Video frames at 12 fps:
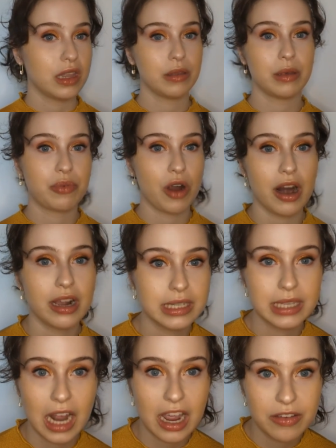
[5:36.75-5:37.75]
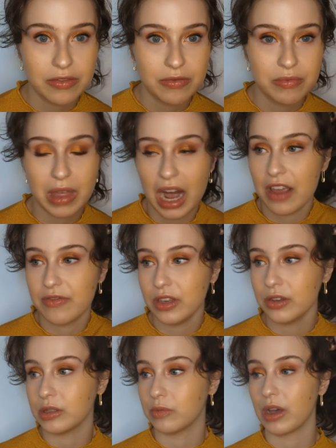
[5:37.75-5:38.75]
the products that I've
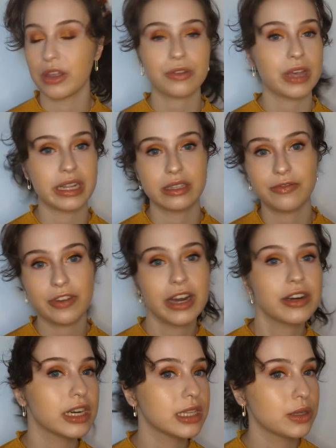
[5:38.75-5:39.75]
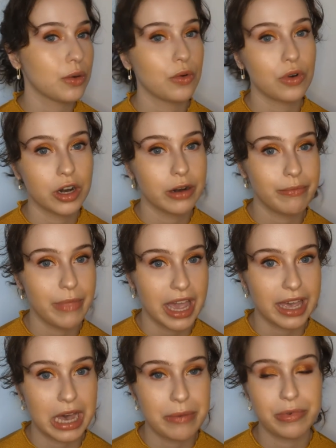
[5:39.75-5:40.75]
used, whether that's fragrance or
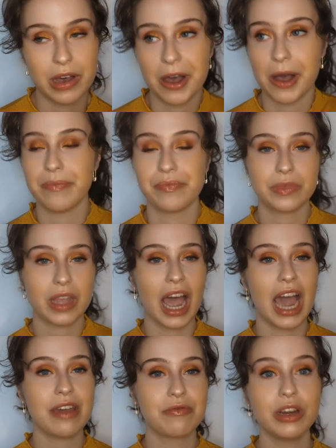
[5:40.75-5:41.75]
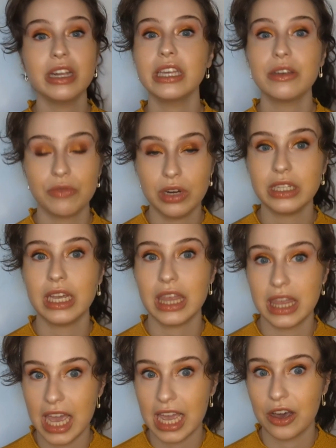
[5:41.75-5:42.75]
makeup. I really, really
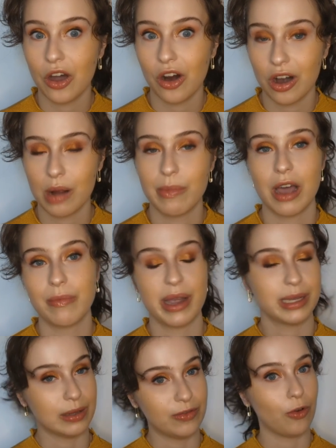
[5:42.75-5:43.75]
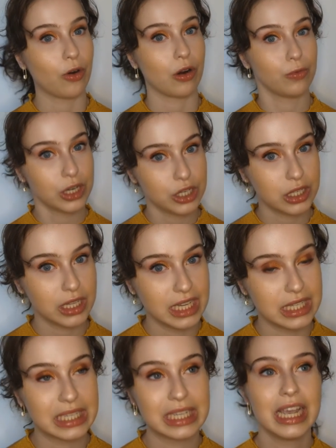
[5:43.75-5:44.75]
think hard about my Sephora wish
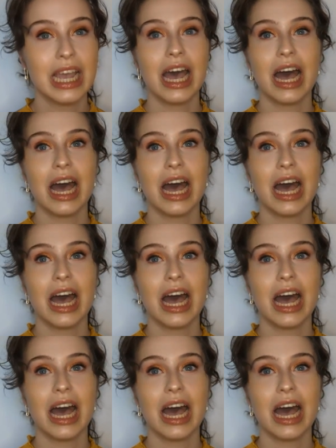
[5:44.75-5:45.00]
lists.